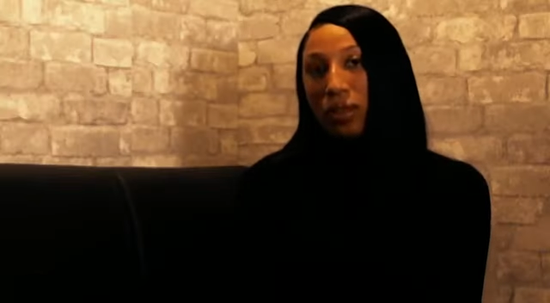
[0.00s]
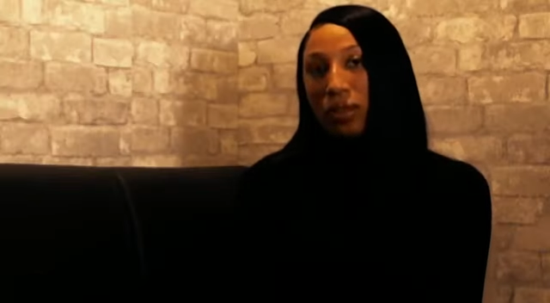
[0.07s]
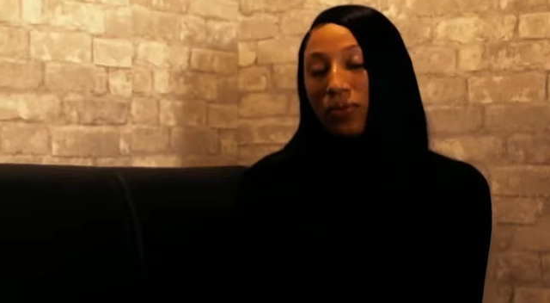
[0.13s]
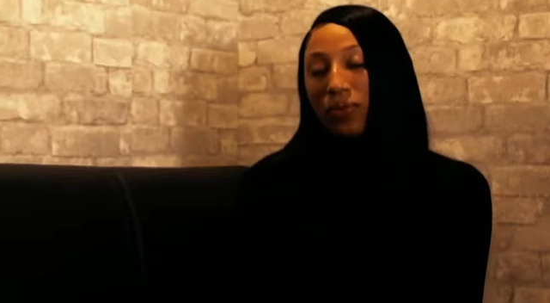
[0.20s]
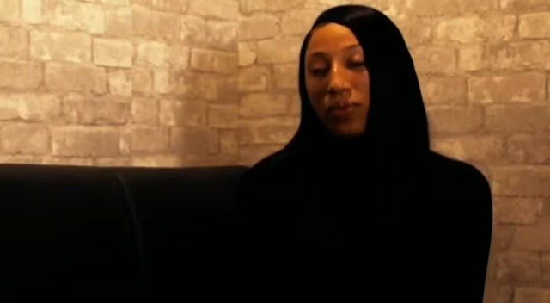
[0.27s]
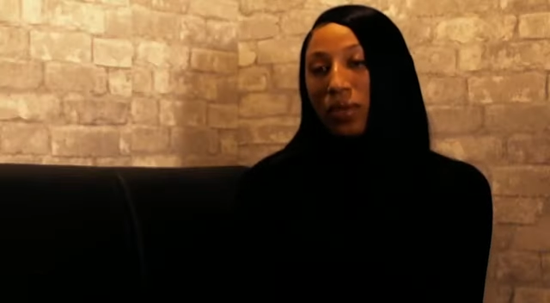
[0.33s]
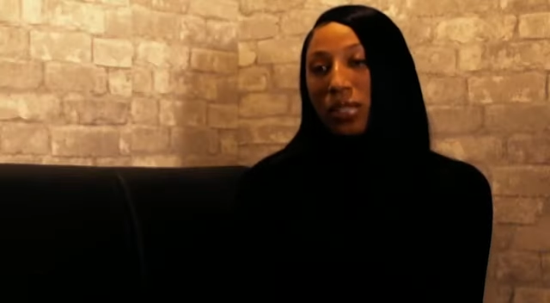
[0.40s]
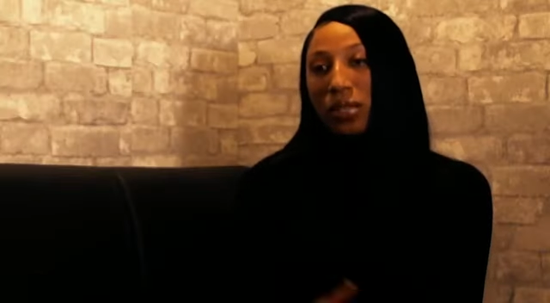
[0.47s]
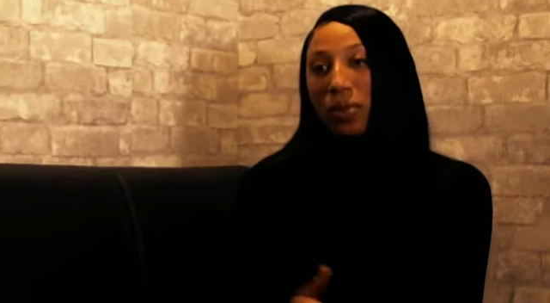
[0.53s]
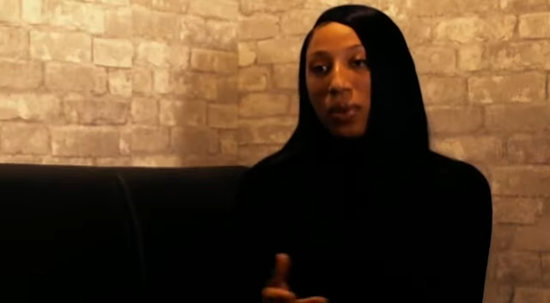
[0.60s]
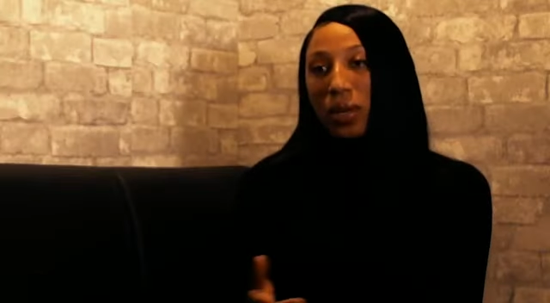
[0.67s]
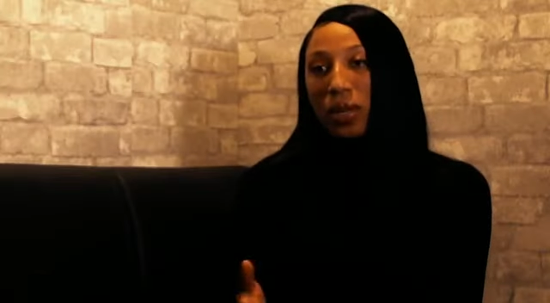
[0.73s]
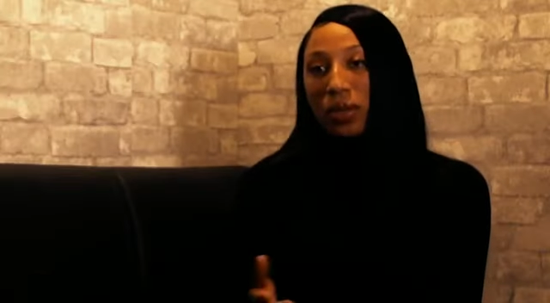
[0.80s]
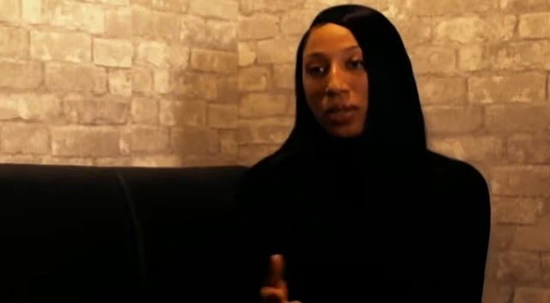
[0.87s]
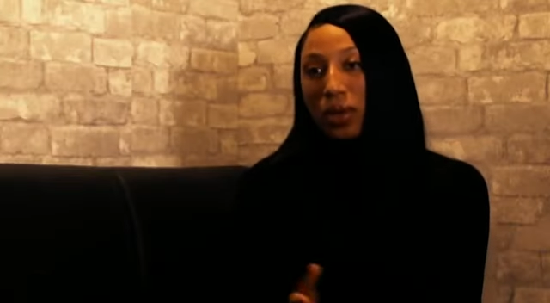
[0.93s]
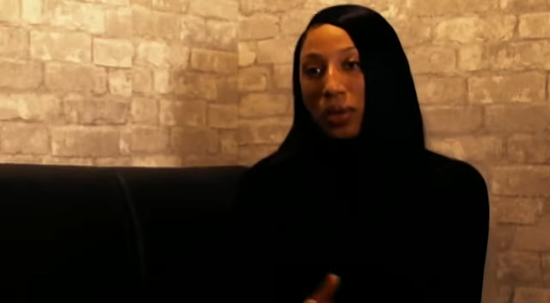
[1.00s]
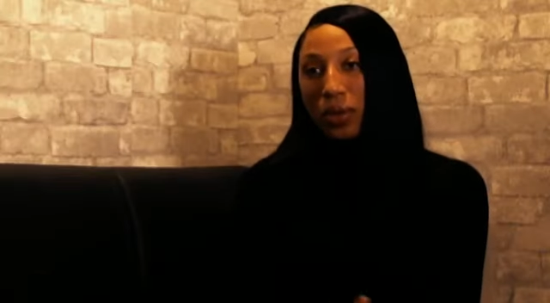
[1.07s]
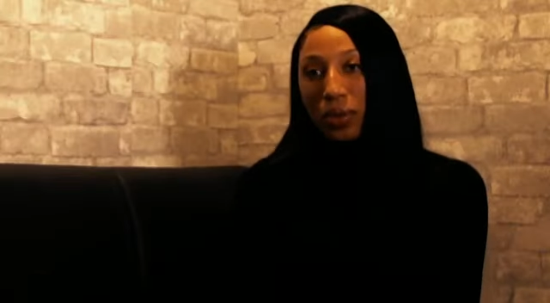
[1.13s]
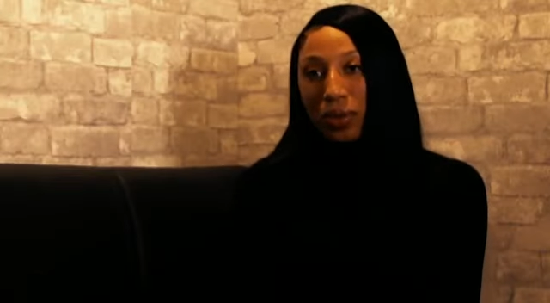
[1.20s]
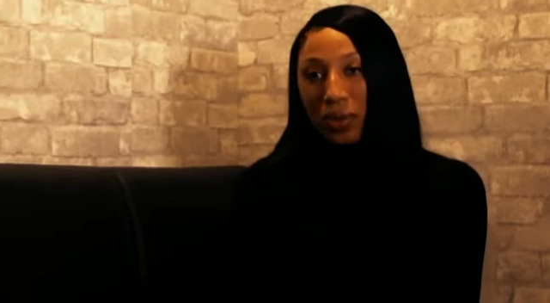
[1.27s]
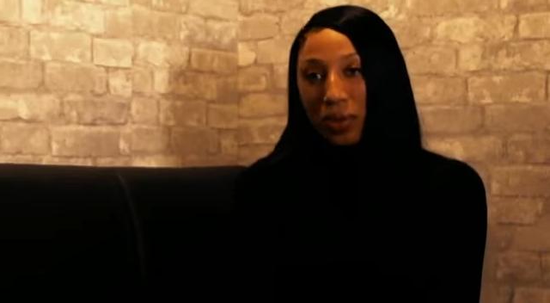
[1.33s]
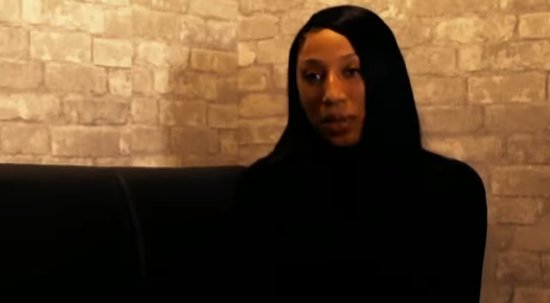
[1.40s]
for someone else
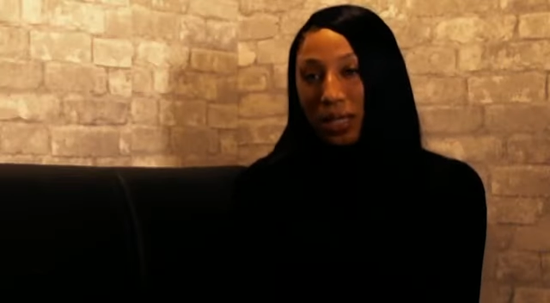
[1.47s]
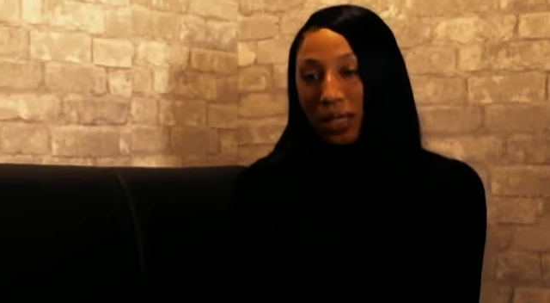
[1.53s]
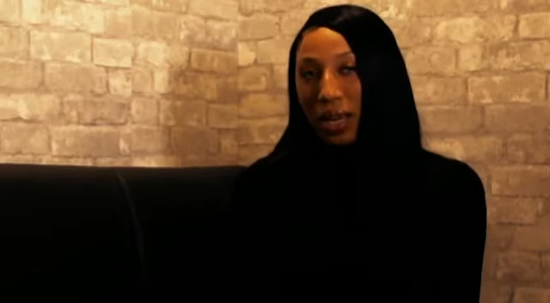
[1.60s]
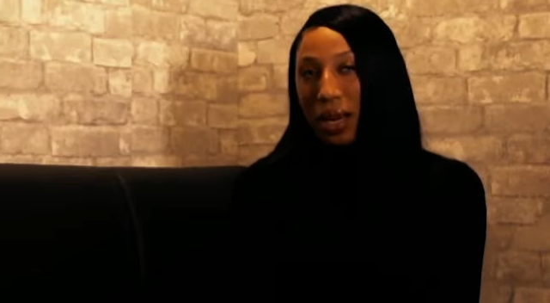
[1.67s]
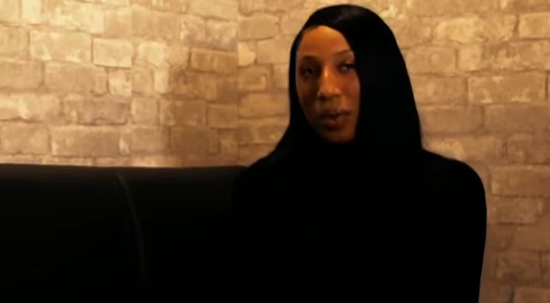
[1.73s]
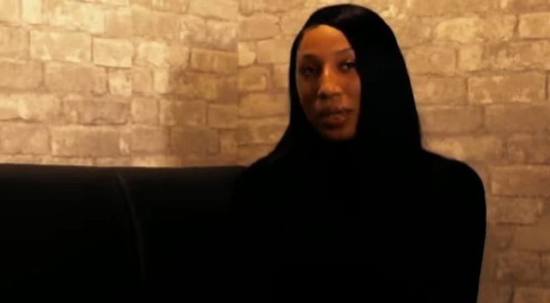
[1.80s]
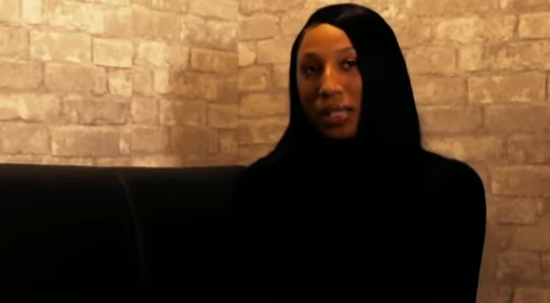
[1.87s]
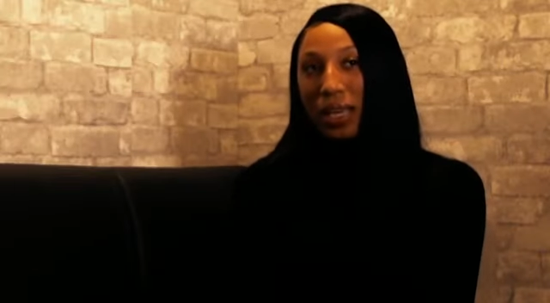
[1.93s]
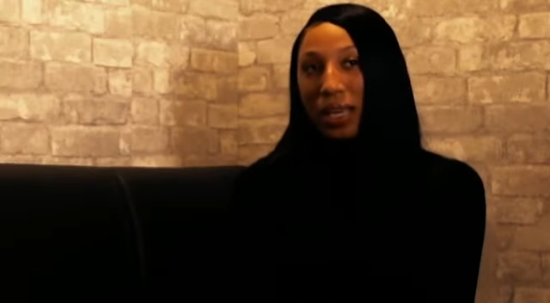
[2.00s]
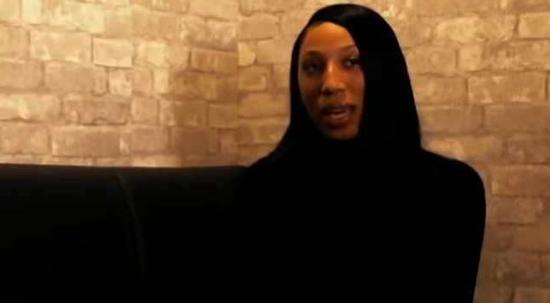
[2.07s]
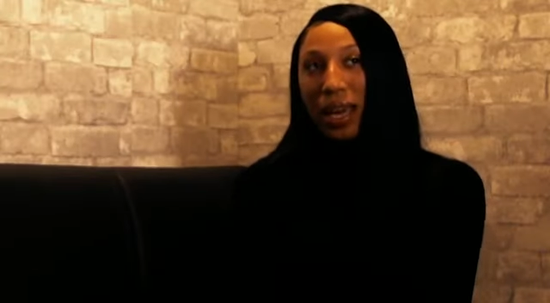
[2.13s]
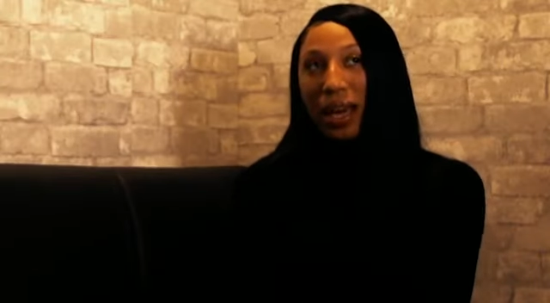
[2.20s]
going through it. So I would say